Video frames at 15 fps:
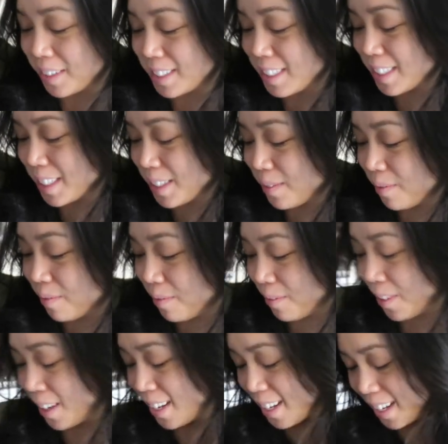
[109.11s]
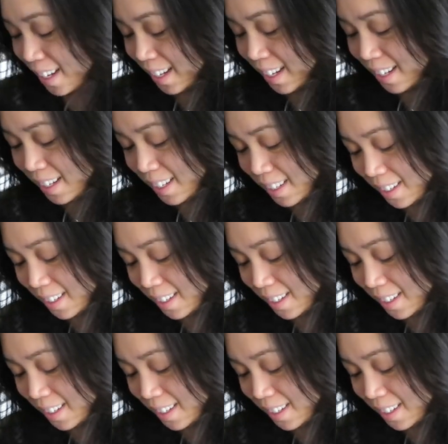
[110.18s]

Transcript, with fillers: It's just funny.